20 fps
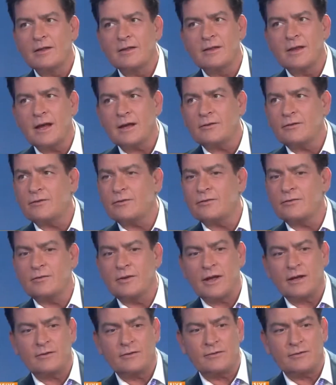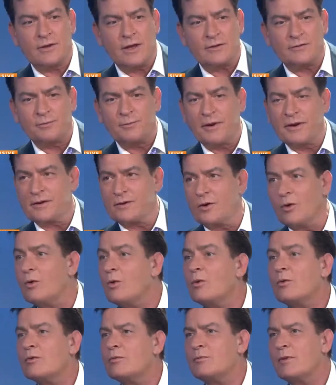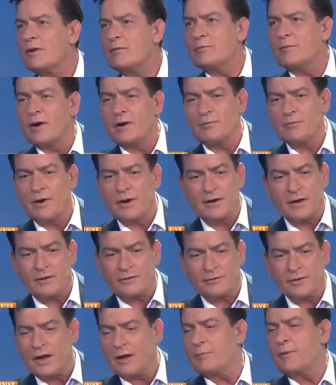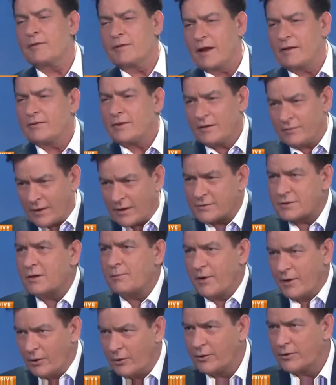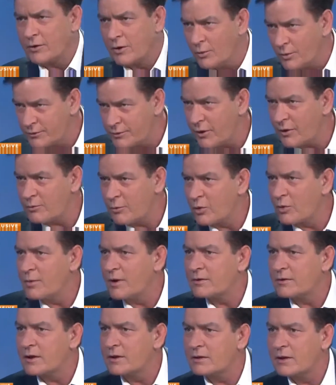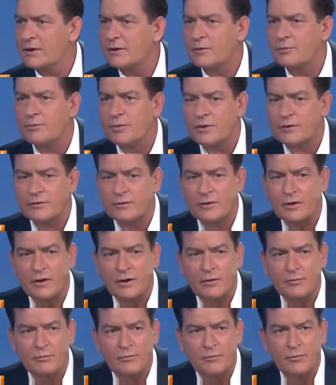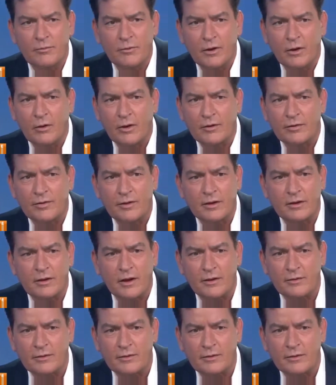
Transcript: That's my goal, and it's not. I mean, that's not my only goal. We'll talk more about that later. But no, I think